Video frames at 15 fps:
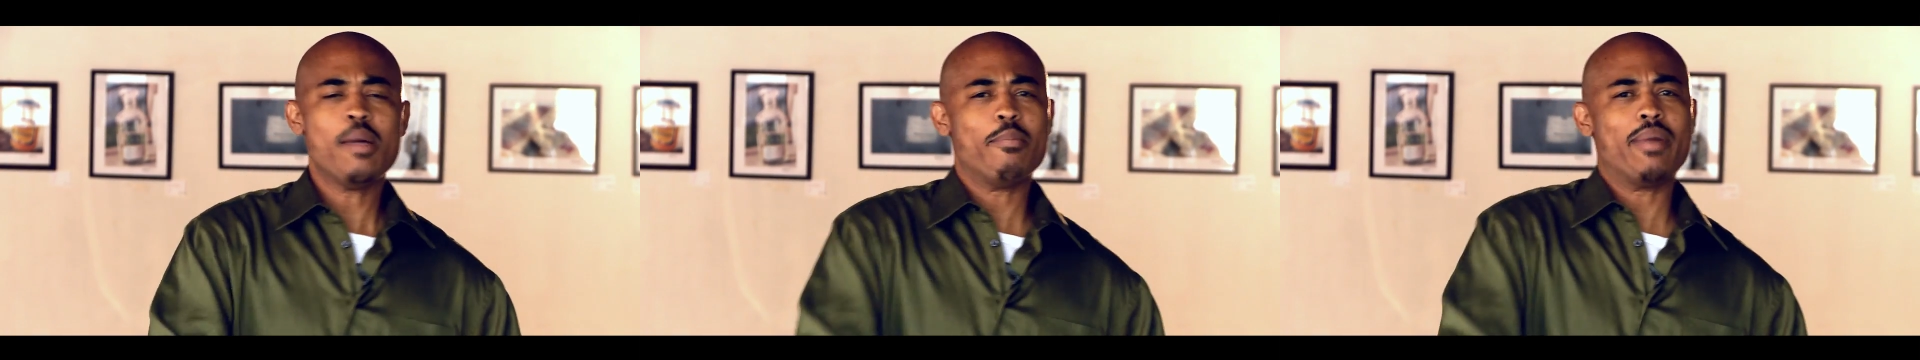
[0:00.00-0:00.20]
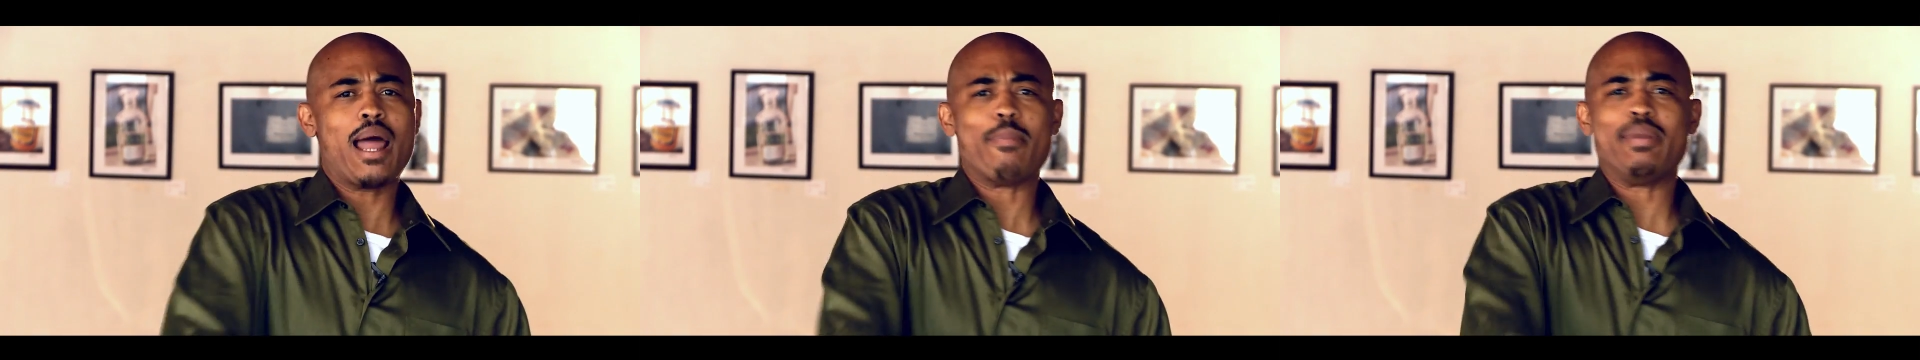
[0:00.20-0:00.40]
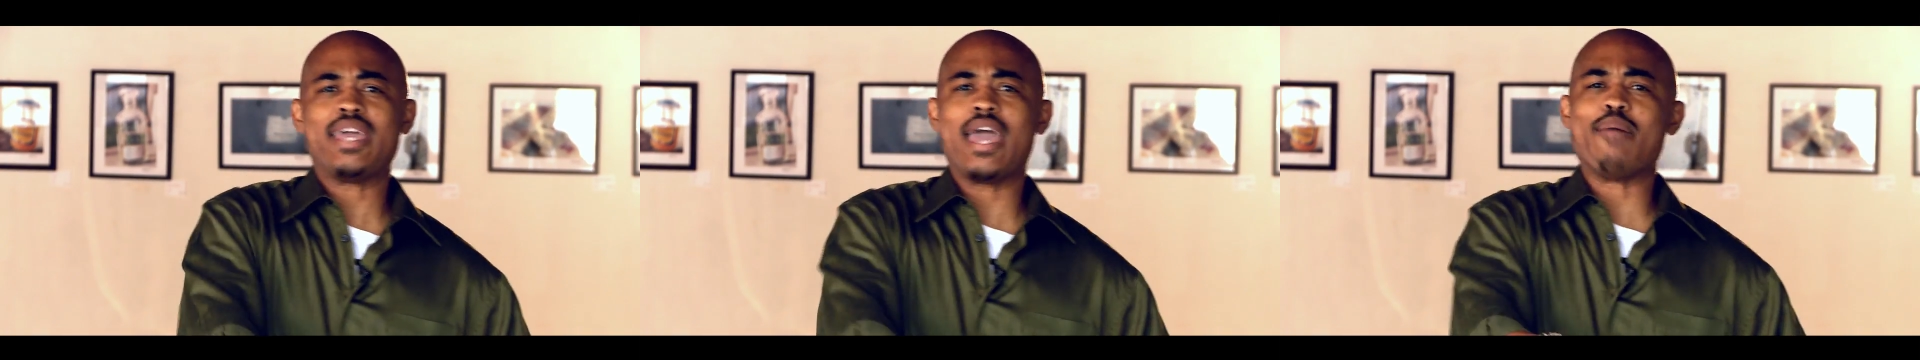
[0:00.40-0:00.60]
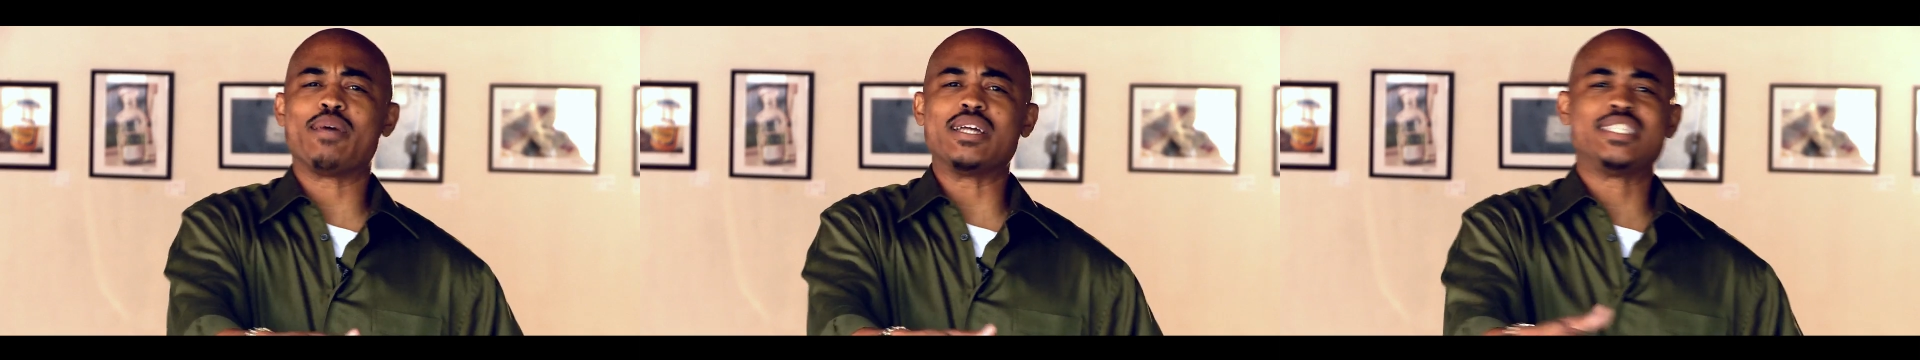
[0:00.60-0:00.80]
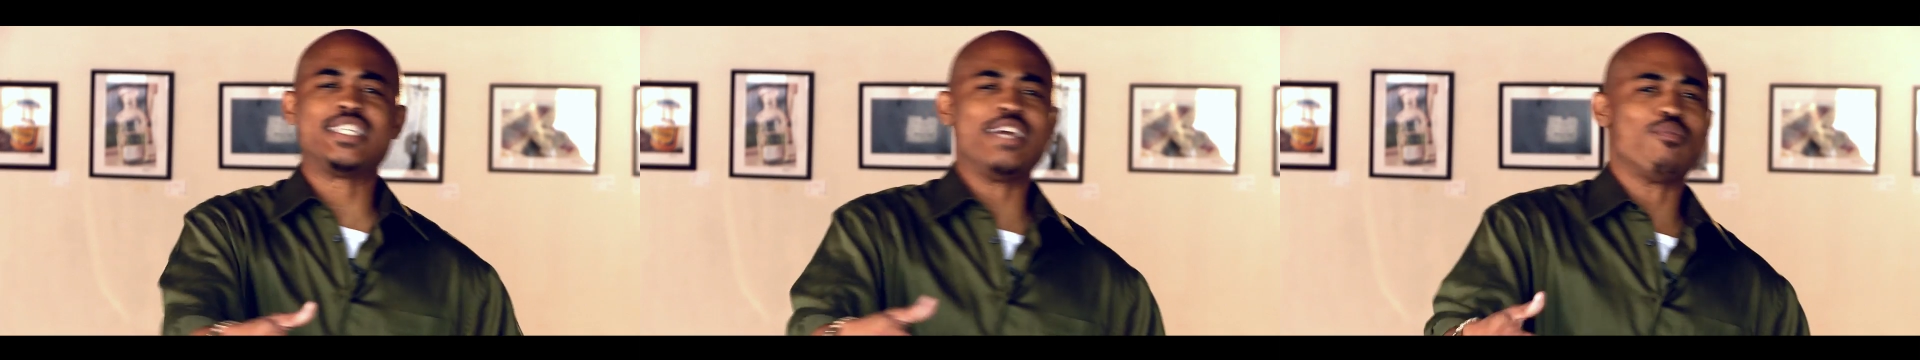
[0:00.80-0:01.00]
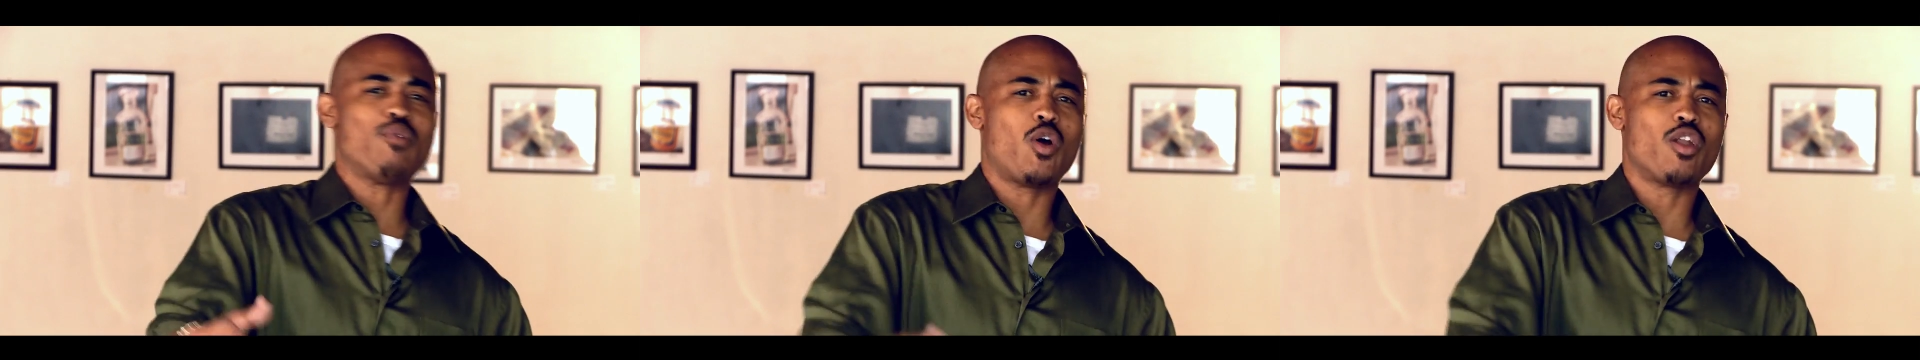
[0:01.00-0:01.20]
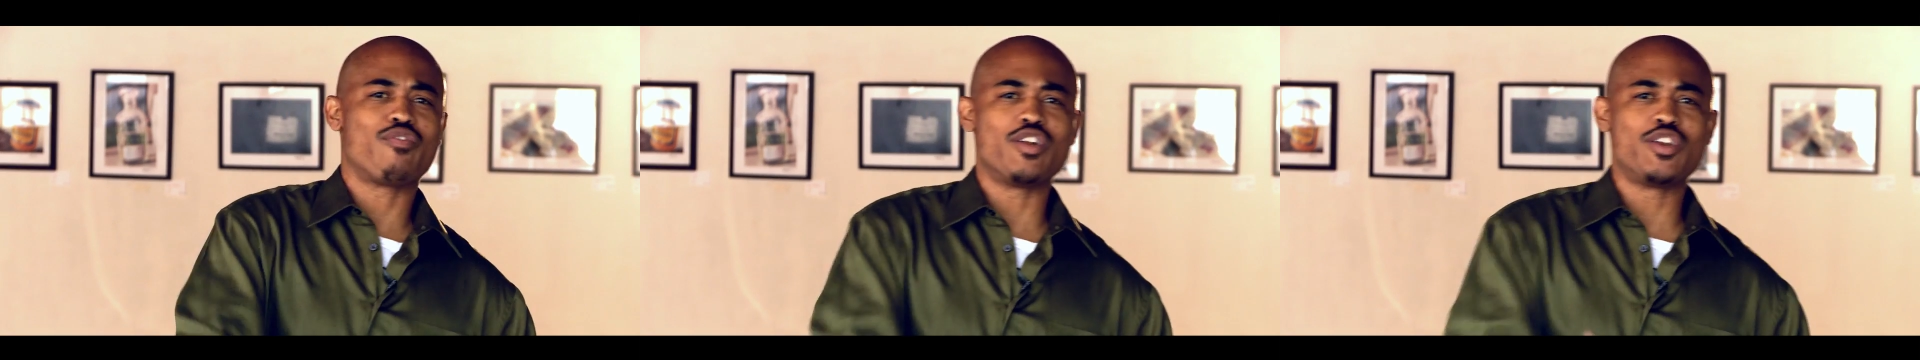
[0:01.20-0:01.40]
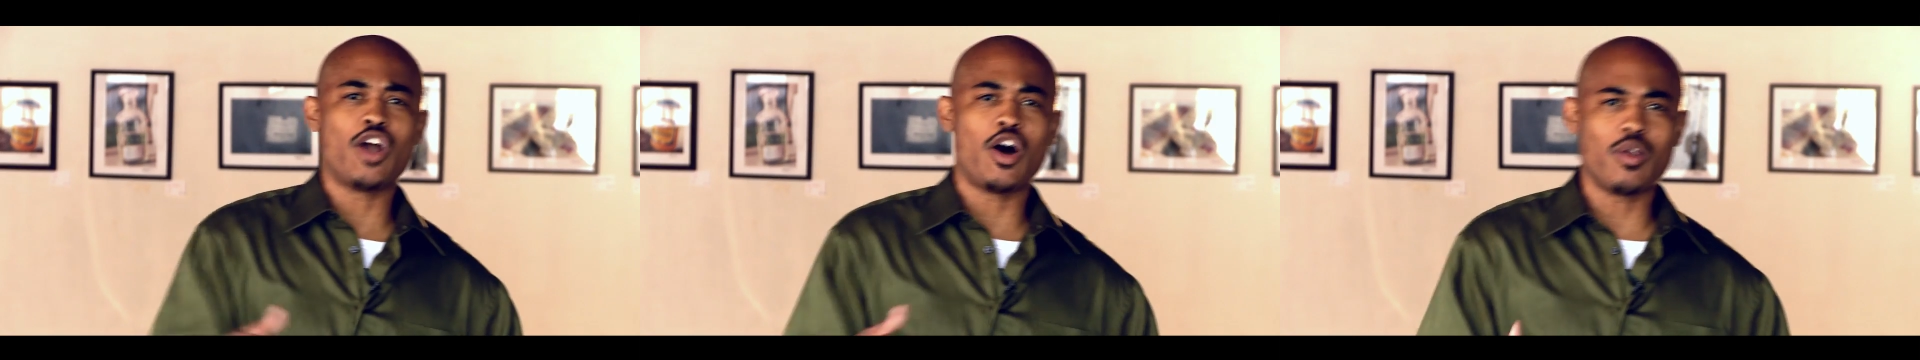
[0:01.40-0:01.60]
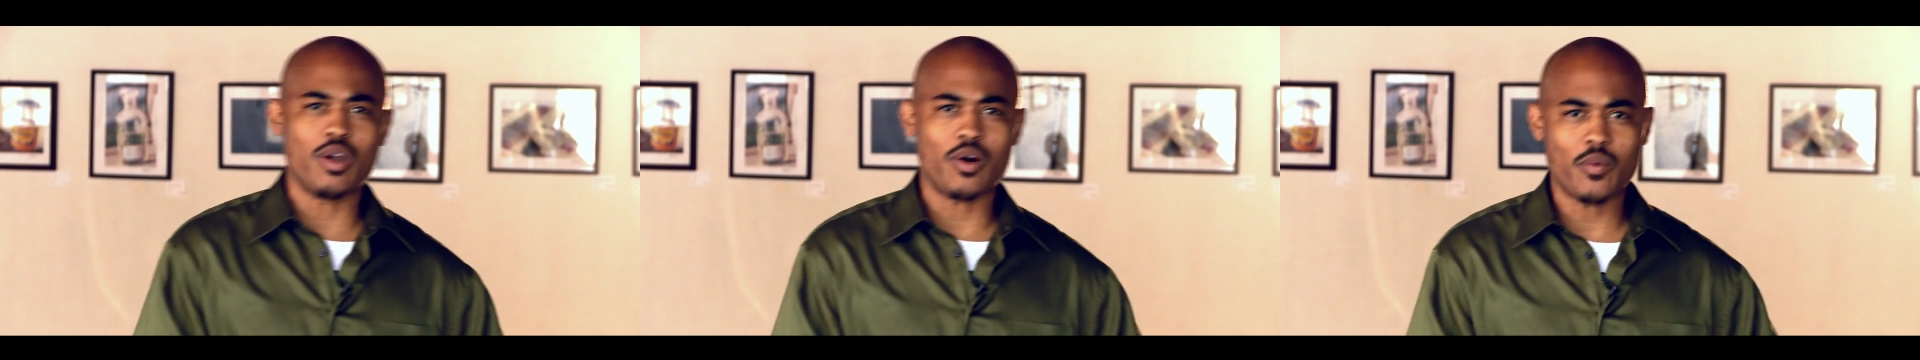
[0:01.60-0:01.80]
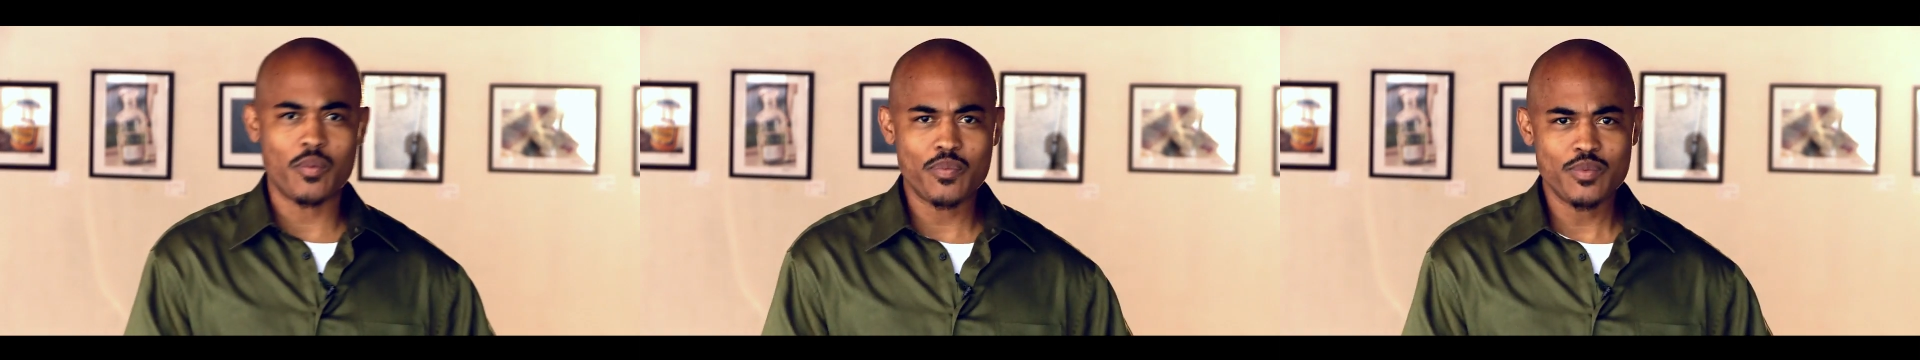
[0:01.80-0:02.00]
but I became content rolling for
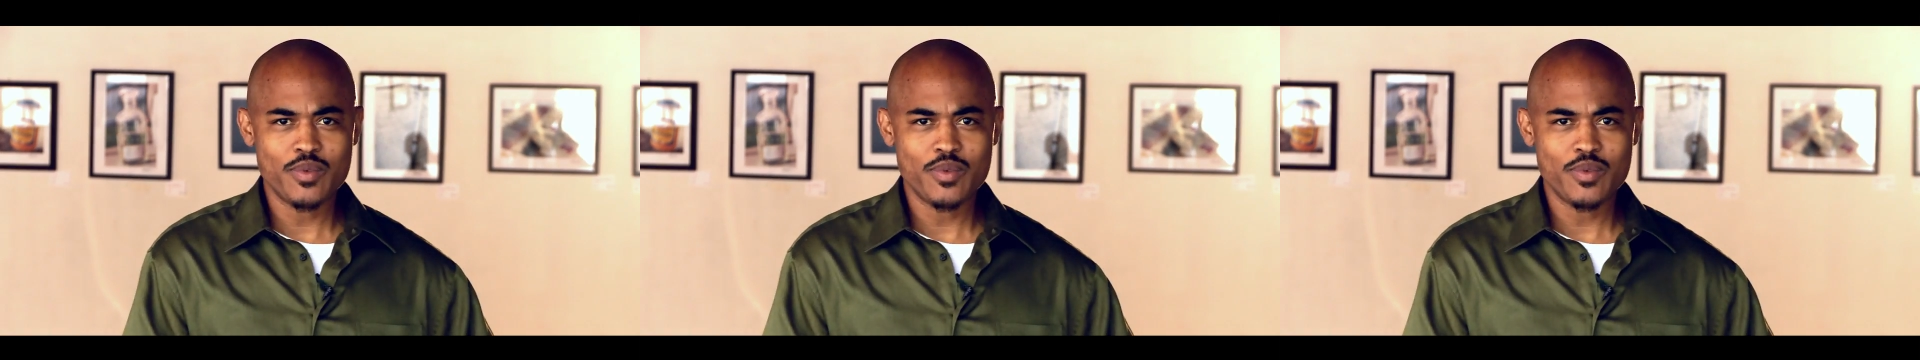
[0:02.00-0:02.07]
dolo.